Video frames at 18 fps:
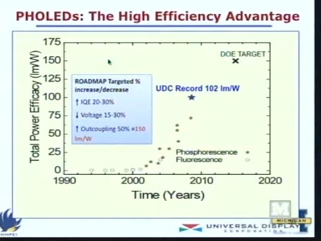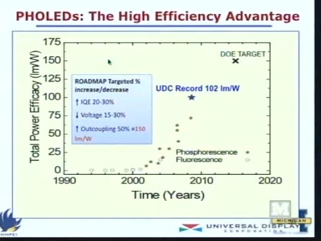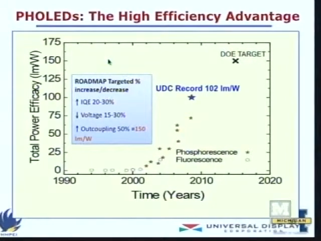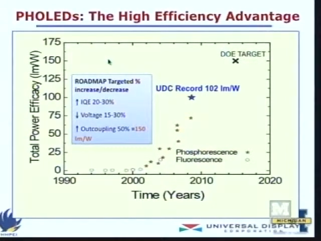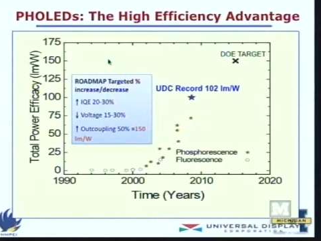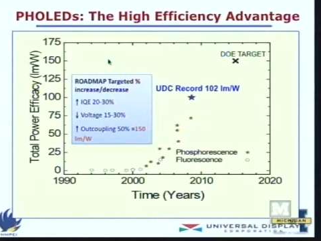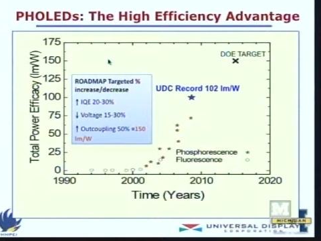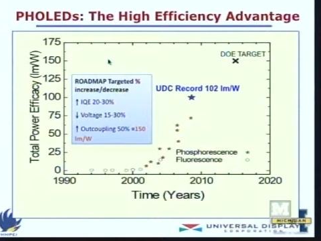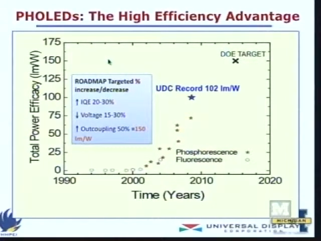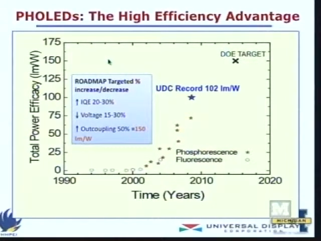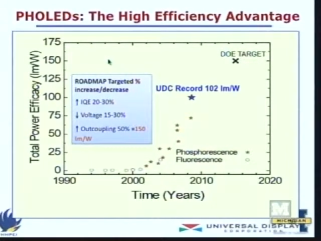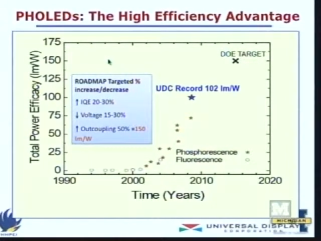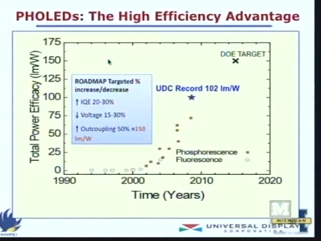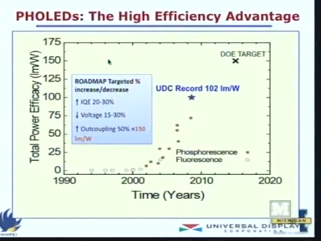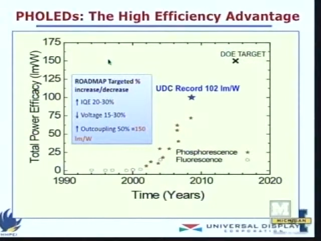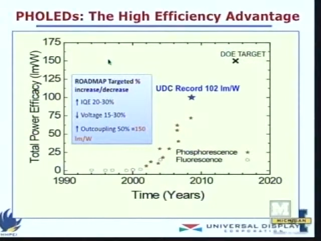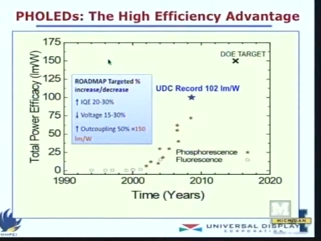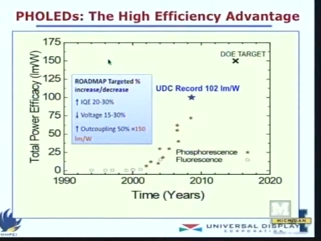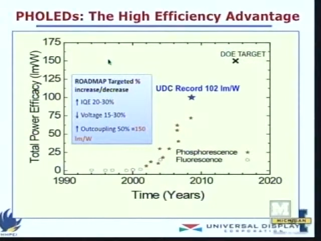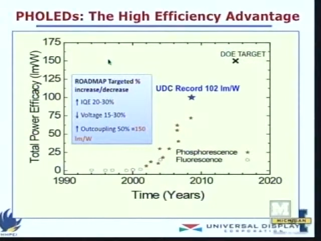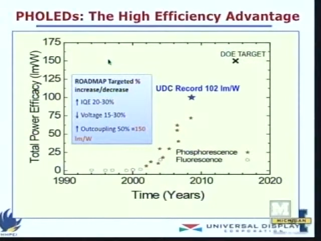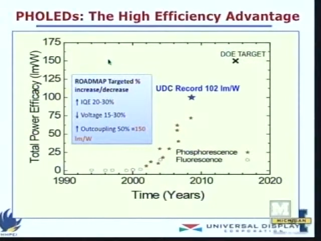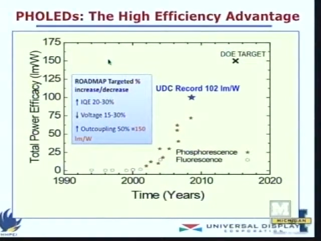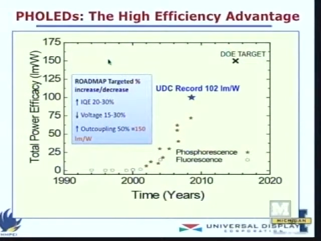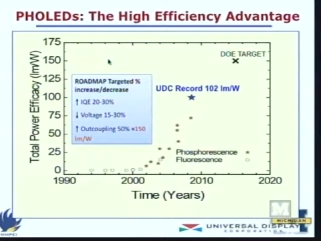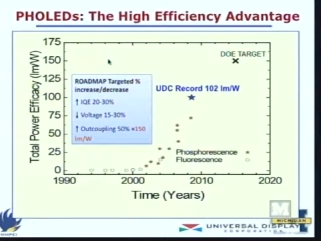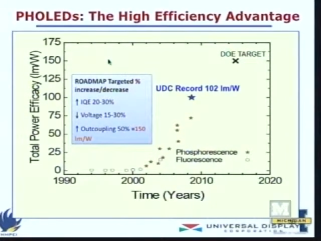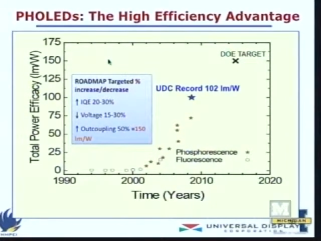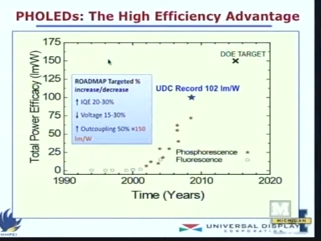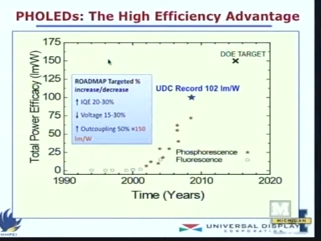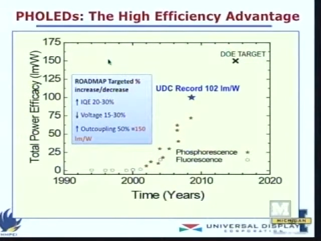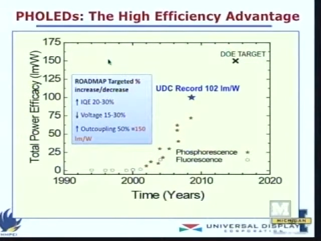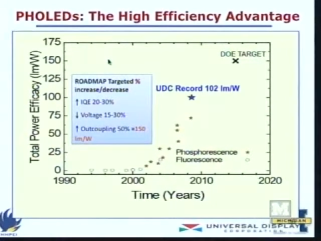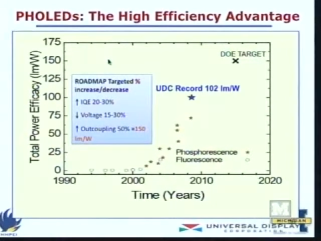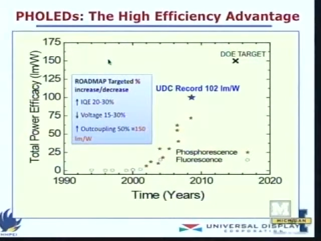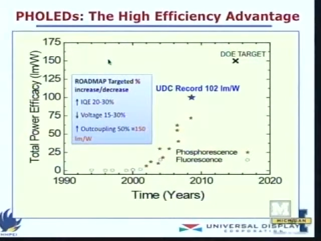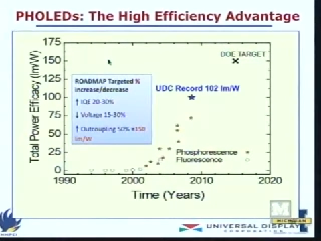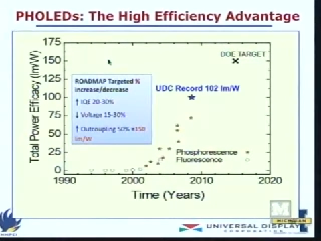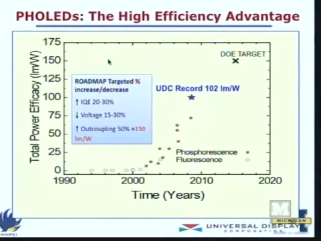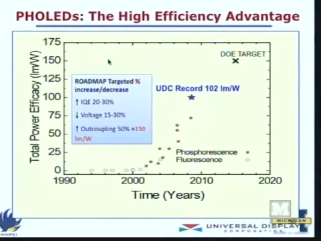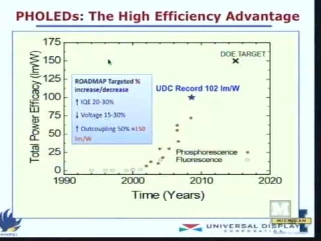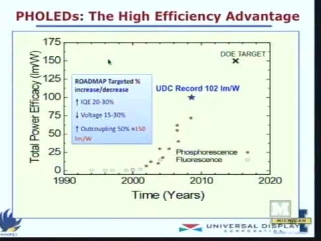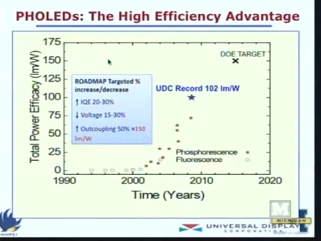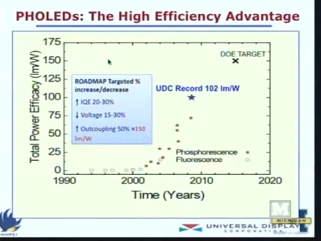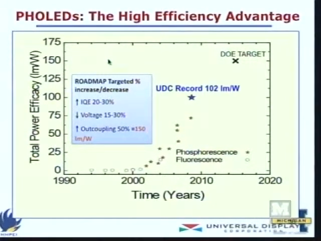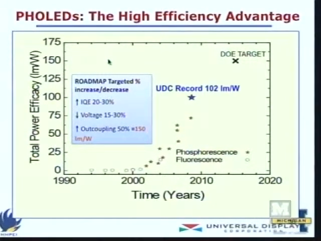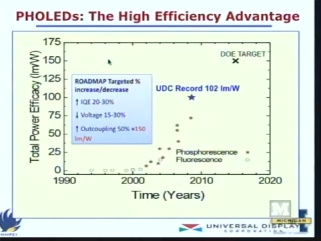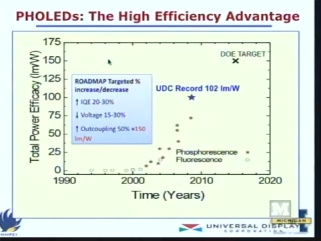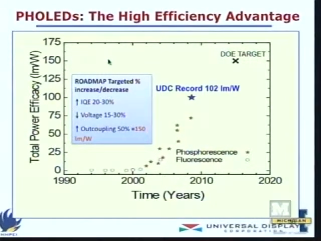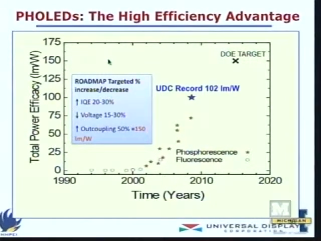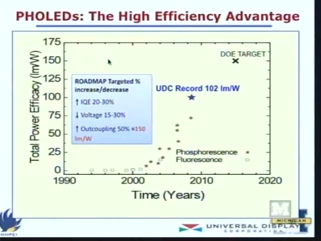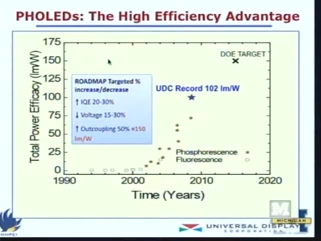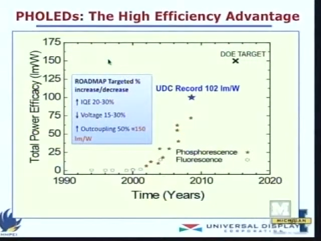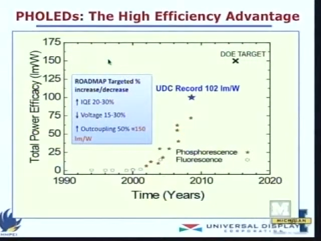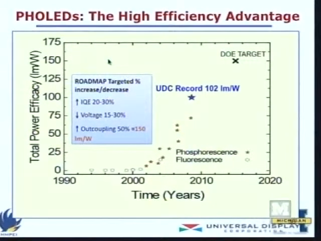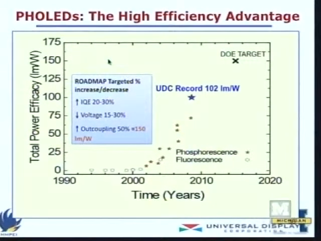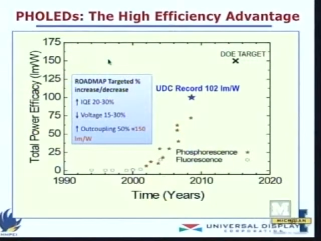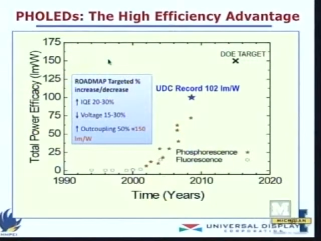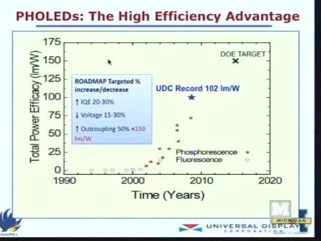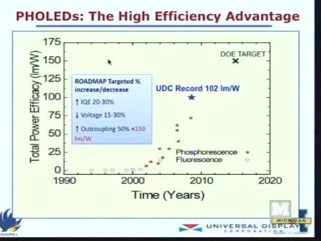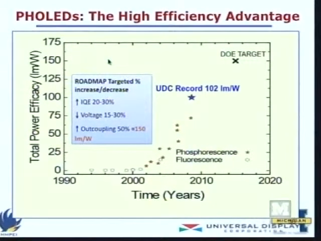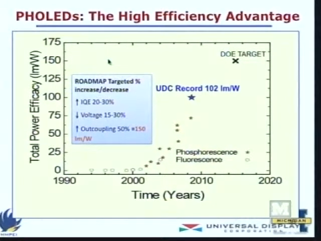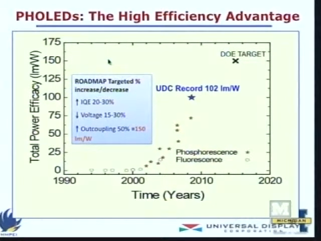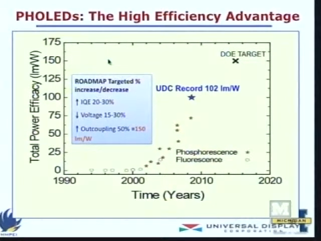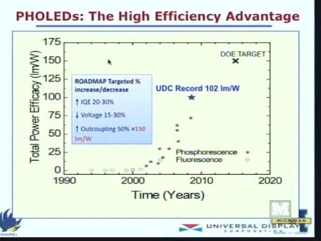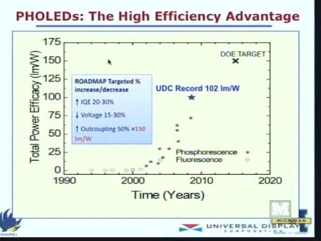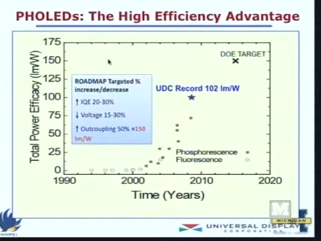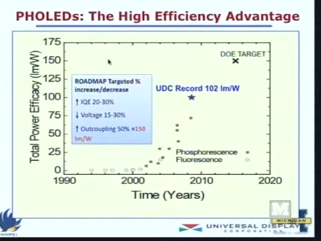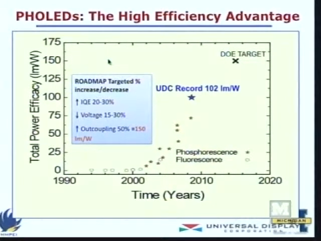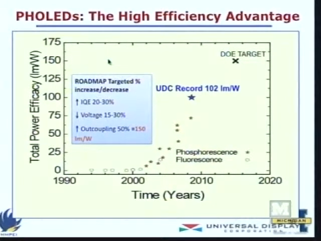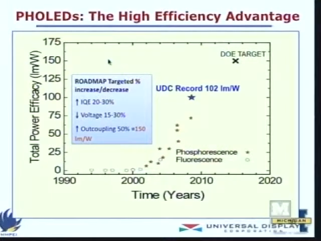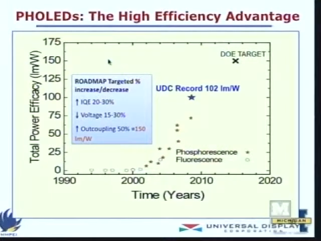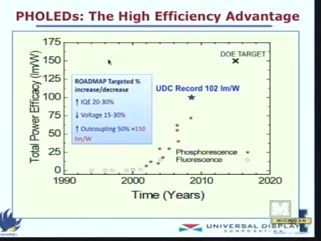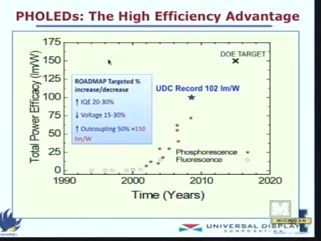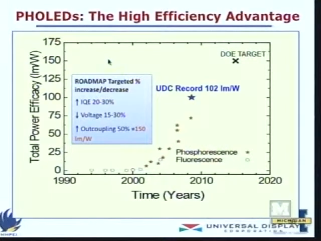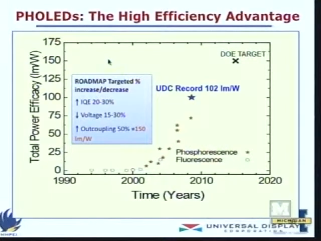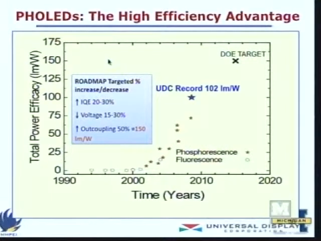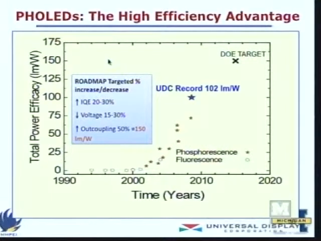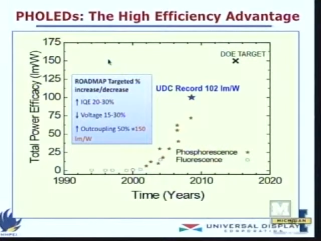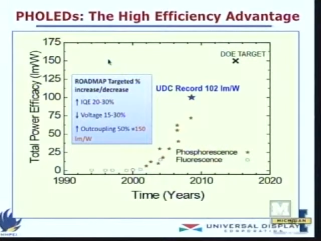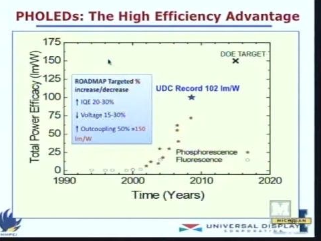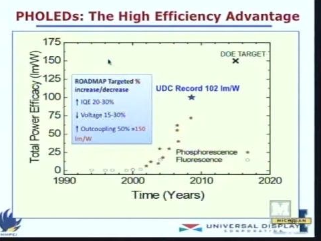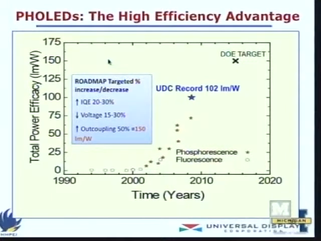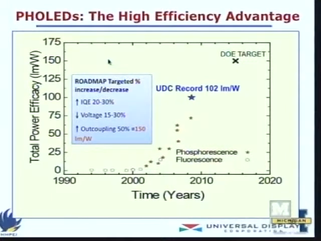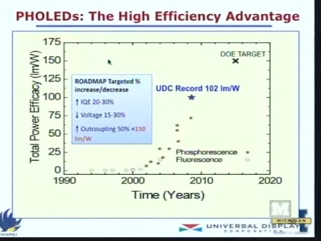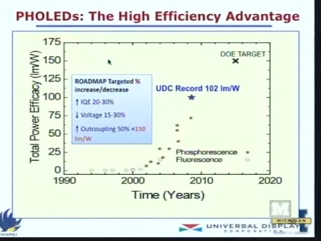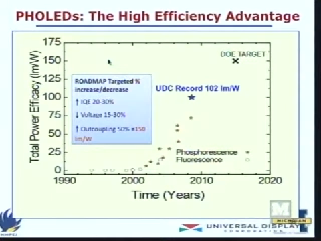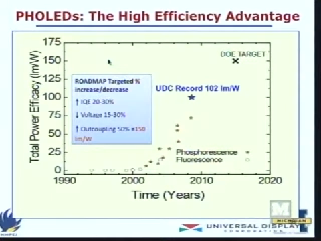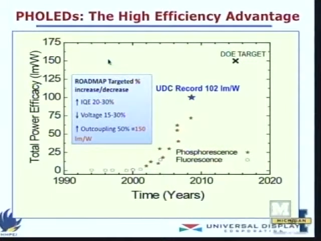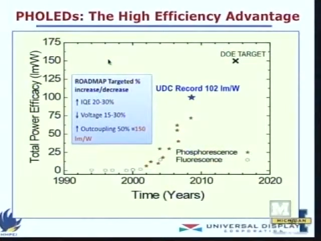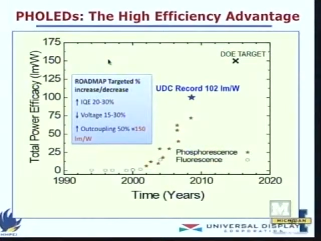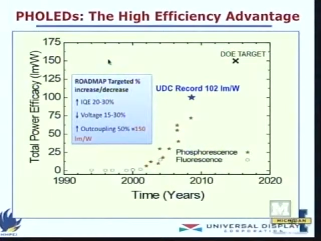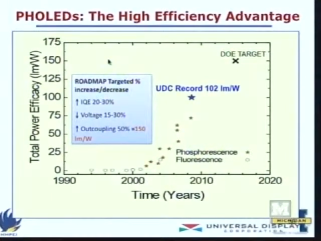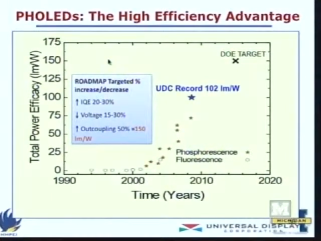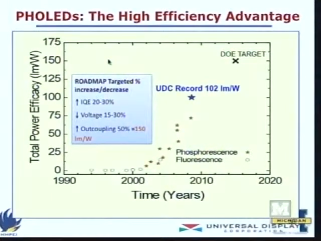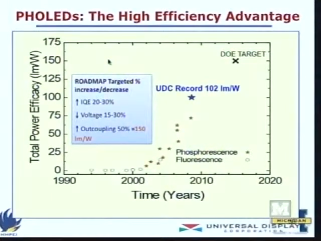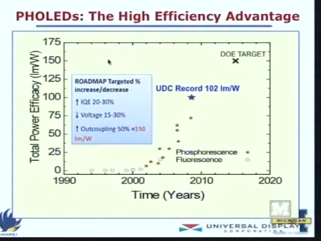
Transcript: Nobody's mouth can be seen.